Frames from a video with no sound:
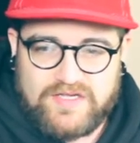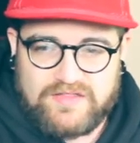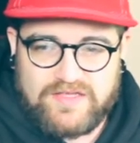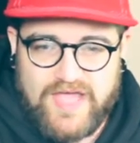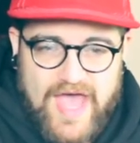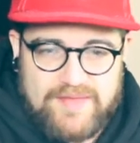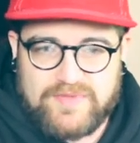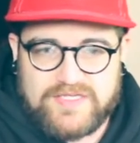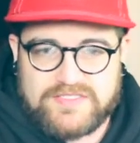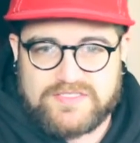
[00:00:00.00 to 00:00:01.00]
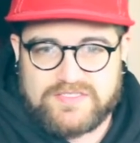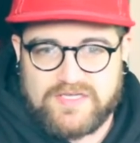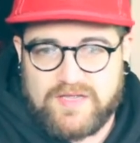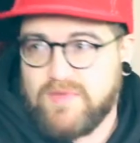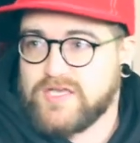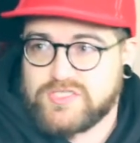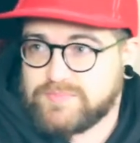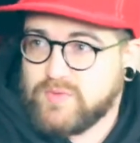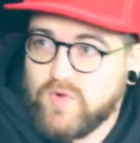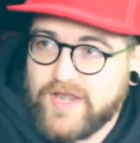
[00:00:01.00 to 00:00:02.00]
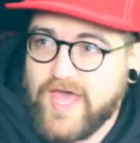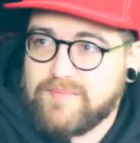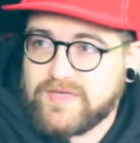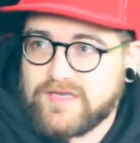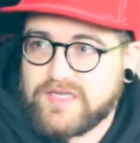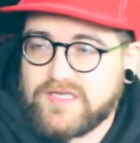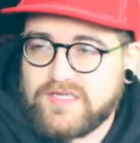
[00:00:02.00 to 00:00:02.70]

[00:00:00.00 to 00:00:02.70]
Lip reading: the admins, it might just be one admin.